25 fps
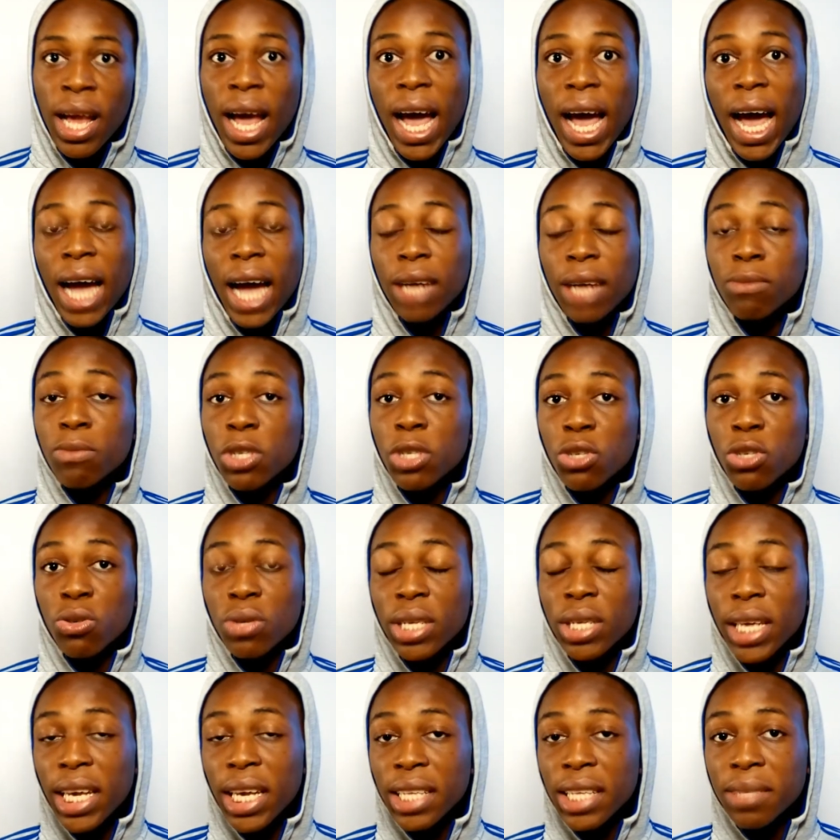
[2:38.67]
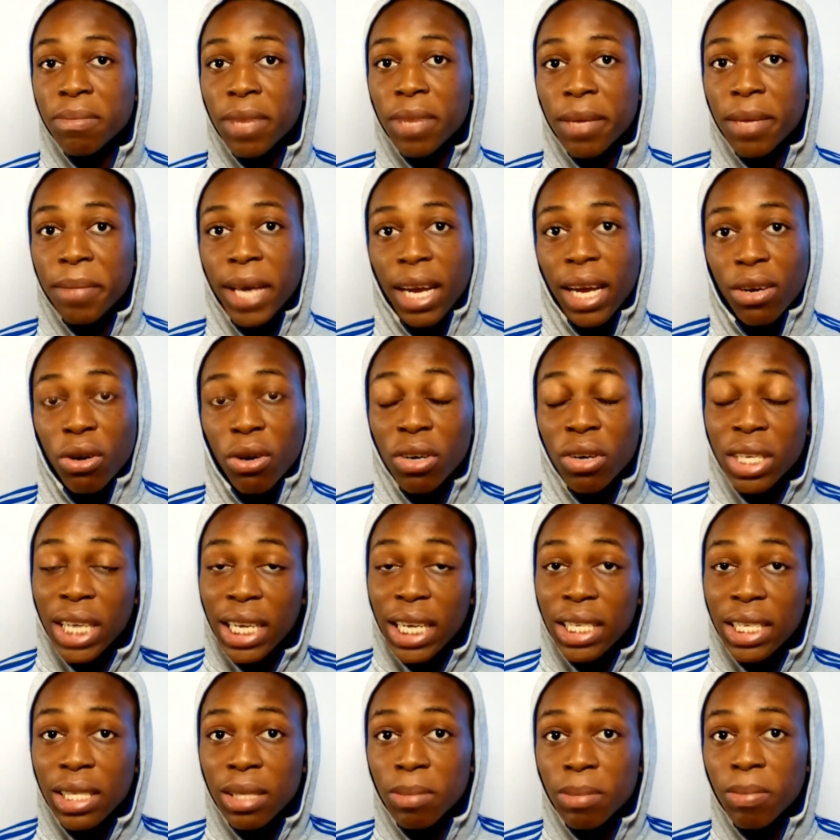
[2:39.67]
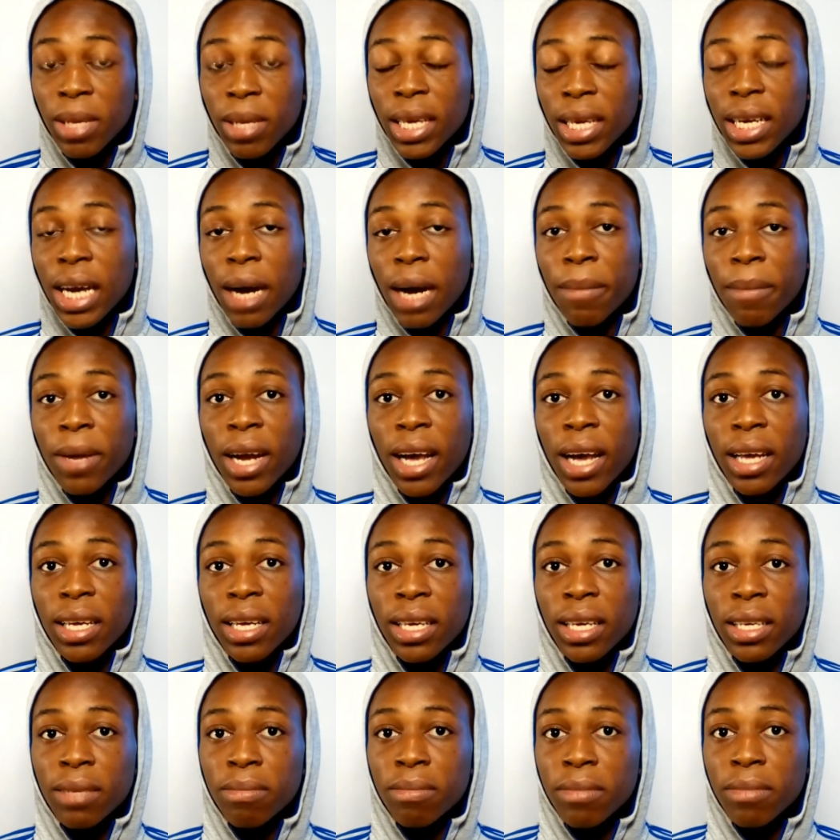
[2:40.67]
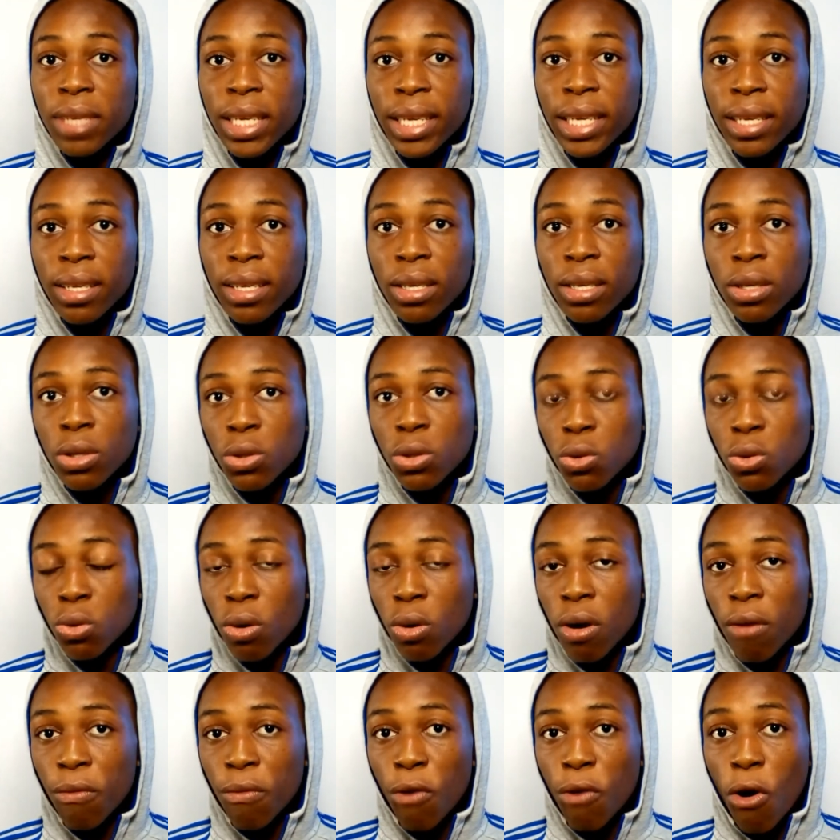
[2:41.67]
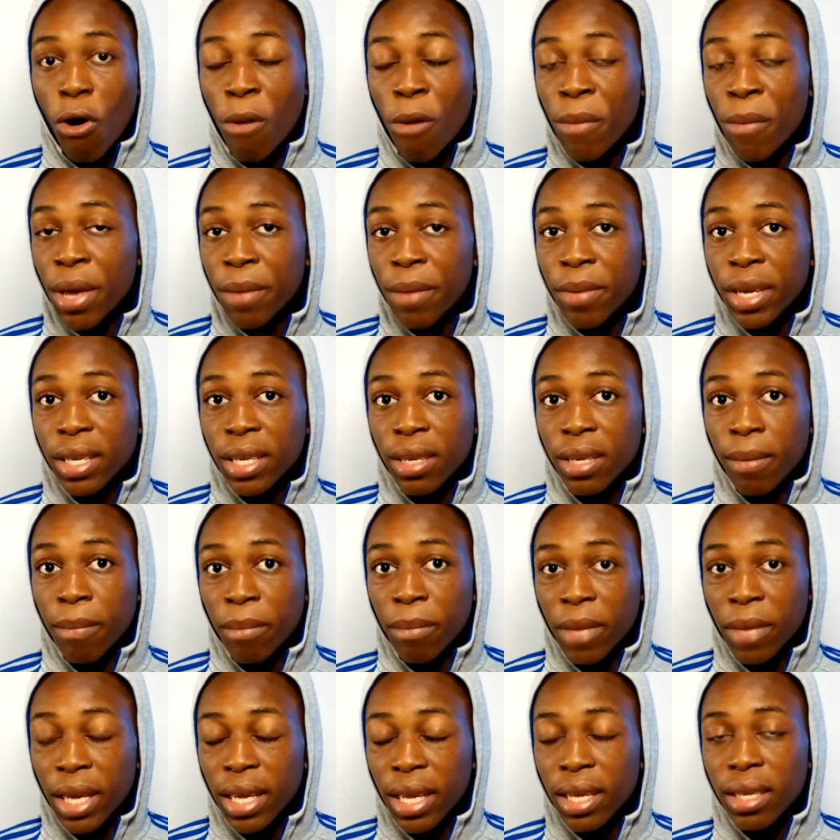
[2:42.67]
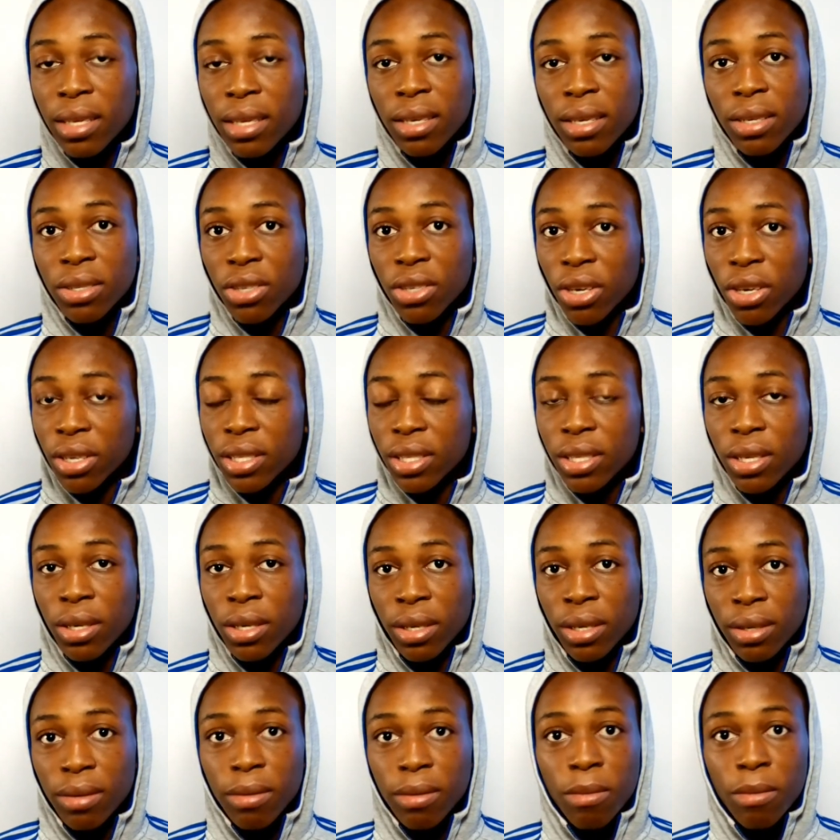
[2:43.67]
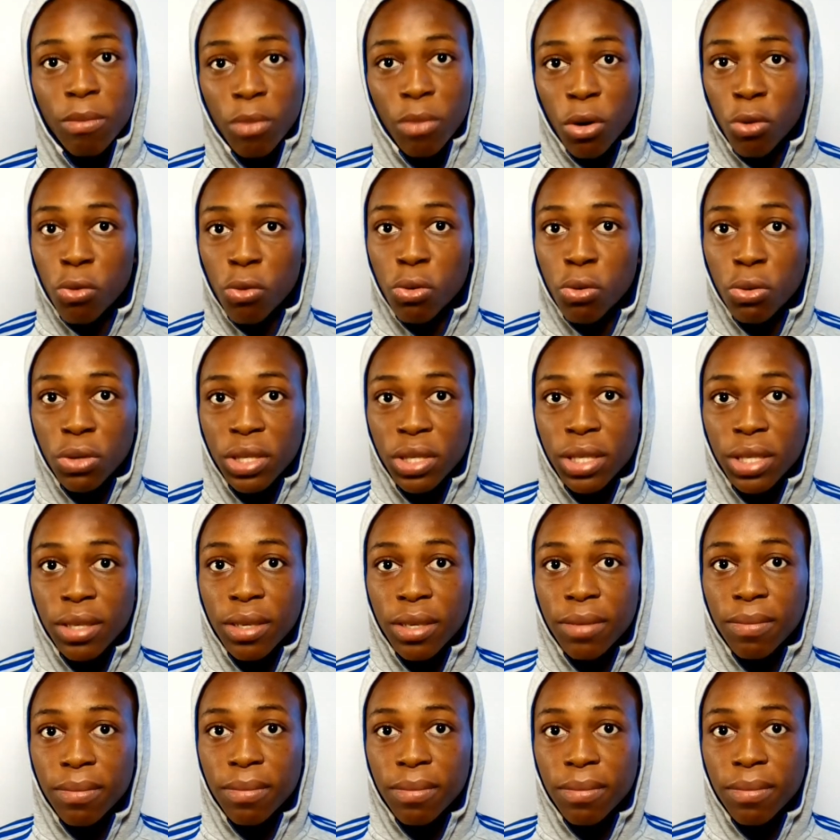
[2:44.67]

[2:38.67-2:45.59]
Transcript: and we should get maybe an under display camera in Mi 12 or maybe the Mi 13, but we'll see.